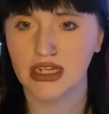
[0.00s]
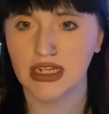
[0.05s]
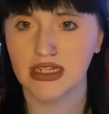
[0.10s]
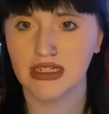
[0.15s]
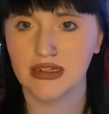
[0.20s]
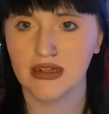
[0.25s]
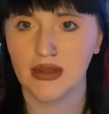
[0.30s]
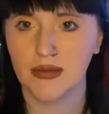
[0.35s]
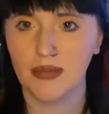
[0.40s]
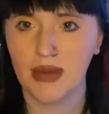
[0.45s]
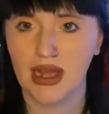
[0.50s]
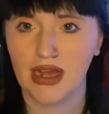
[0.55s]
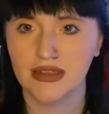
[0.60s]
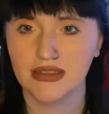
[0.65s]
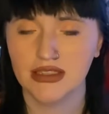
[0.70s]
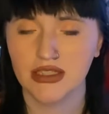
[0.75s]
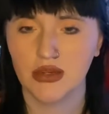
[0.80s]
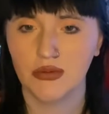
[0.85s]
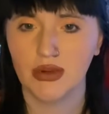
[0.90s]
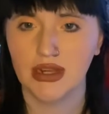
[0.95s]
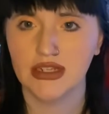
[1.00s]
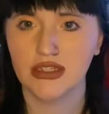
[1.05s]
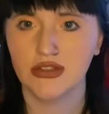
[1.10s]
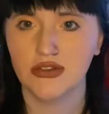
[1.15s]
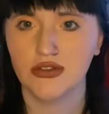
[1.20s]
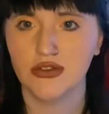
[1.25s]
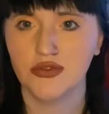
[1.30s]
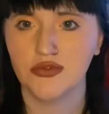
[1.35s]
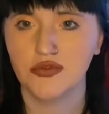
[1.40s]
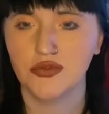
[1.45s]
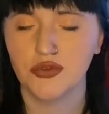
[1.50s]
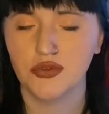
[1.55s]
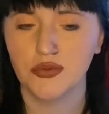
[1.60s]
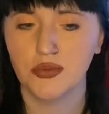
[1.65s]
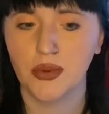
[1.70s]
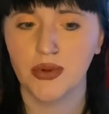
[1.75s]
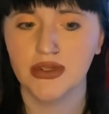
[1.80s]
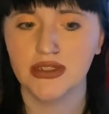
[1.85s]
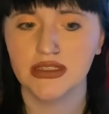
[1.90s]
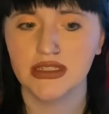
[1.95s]
ended up passing away due to food
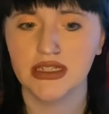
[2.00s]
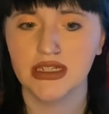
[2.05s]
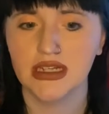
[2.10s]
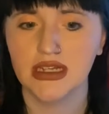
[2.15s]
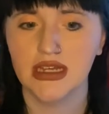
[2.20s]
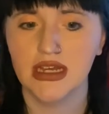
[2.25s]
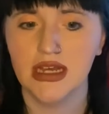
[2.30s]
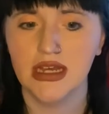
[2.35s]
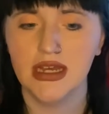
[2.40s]
poisoning.